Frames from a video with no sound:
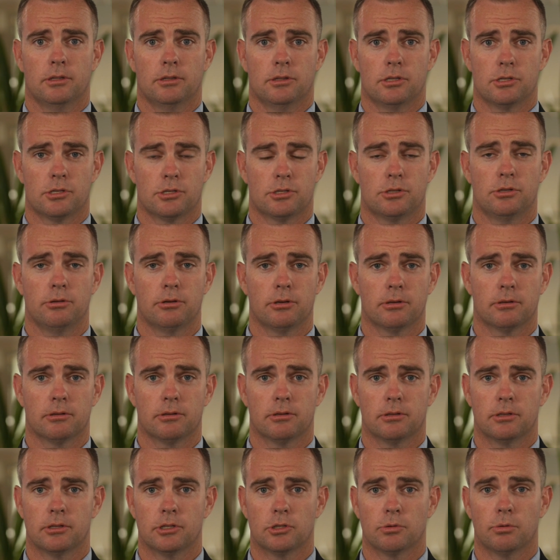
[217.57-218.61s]
the student,
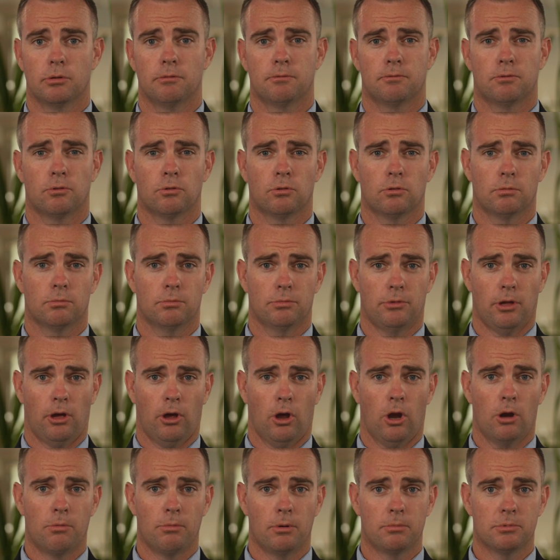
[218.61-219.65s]
to inform the
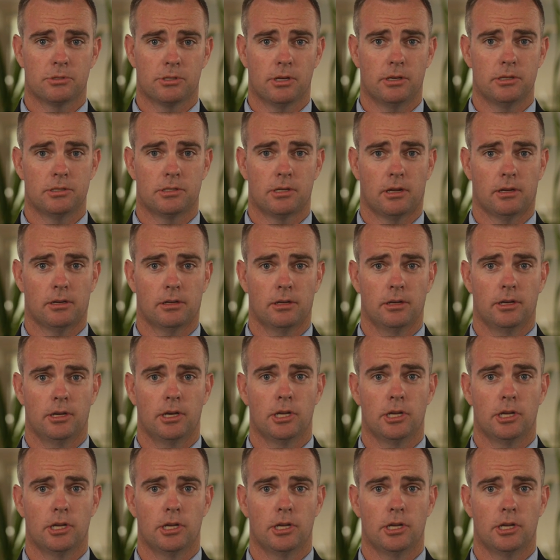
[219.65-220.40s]
homeroom teacher,